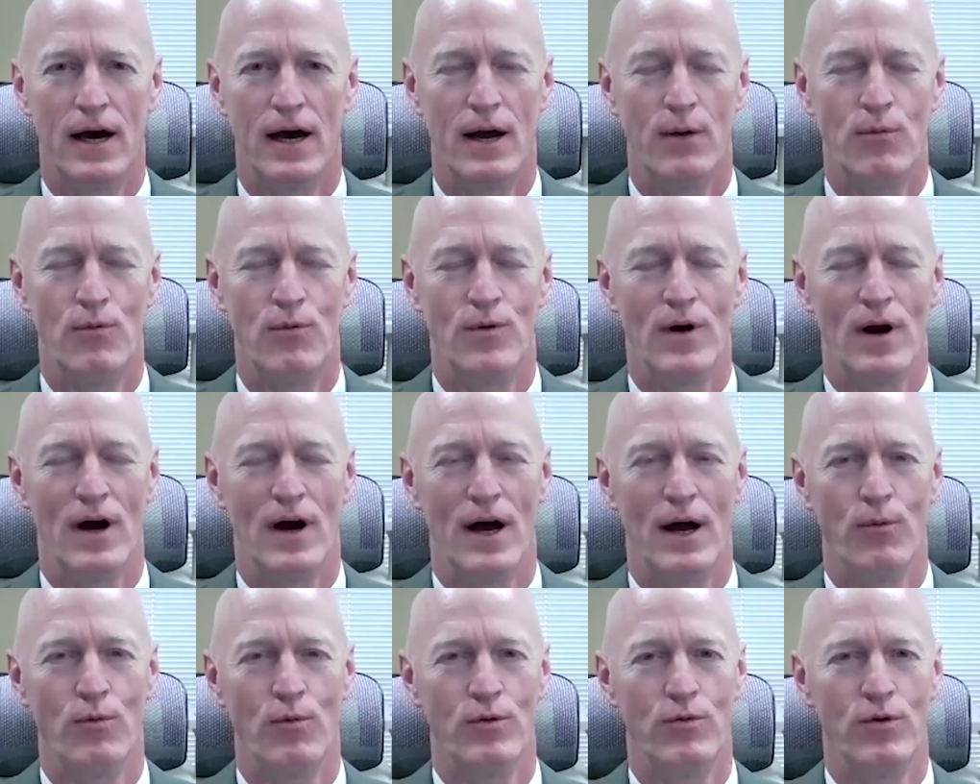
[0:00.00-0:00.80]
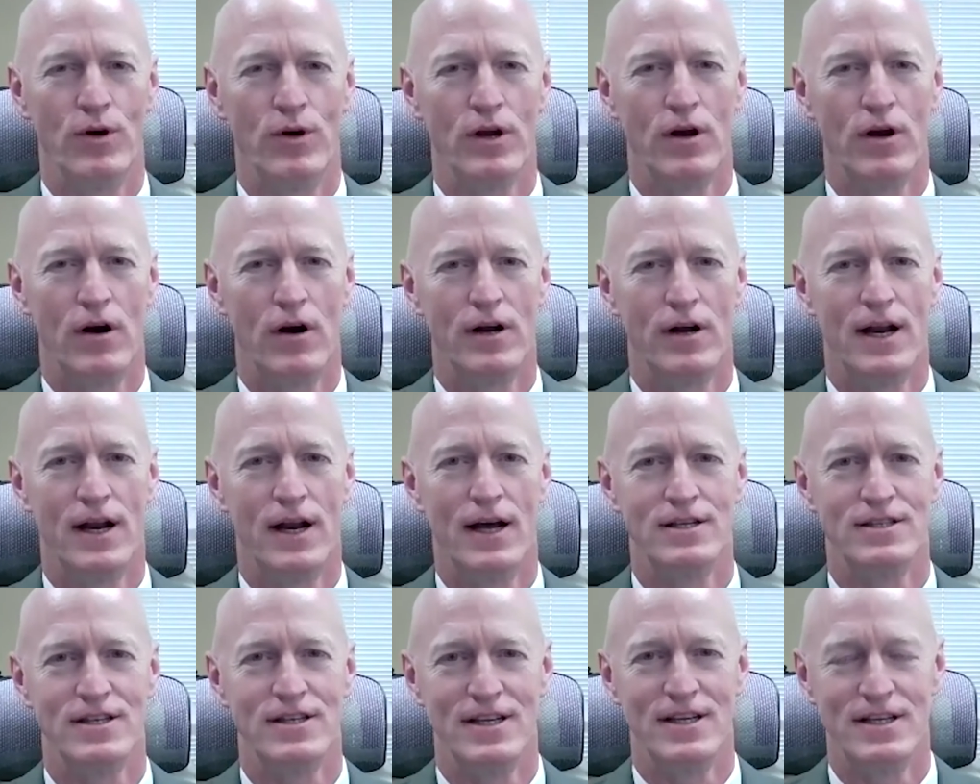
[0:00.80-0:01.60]
I would regard it
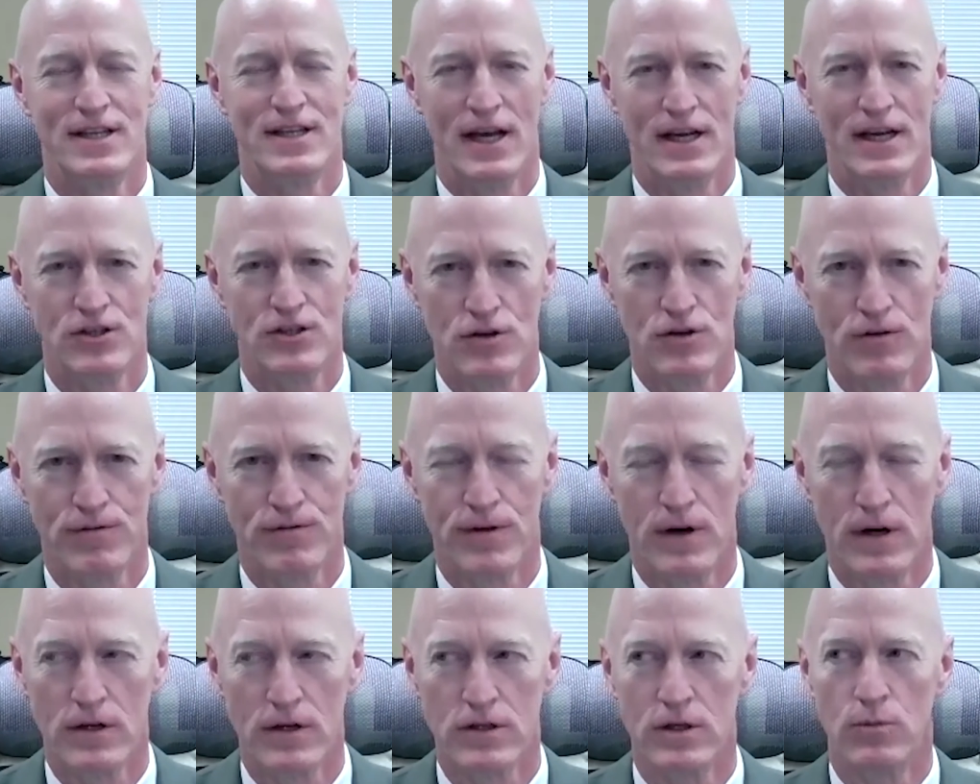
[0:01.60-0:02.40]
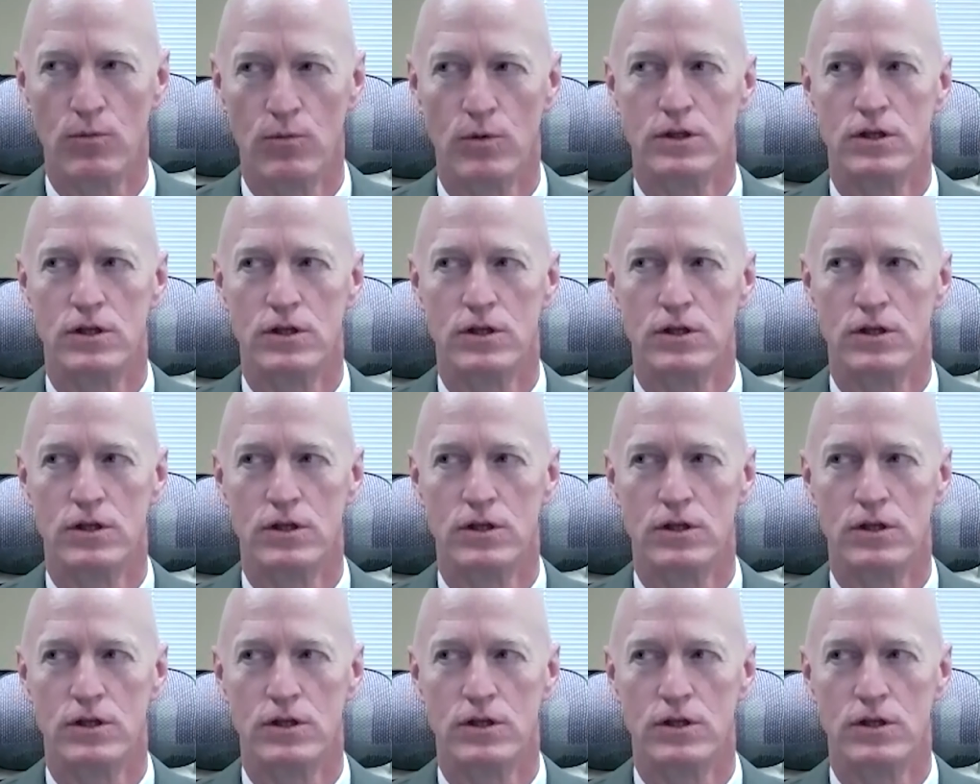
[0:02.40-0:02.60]
as an intentional function,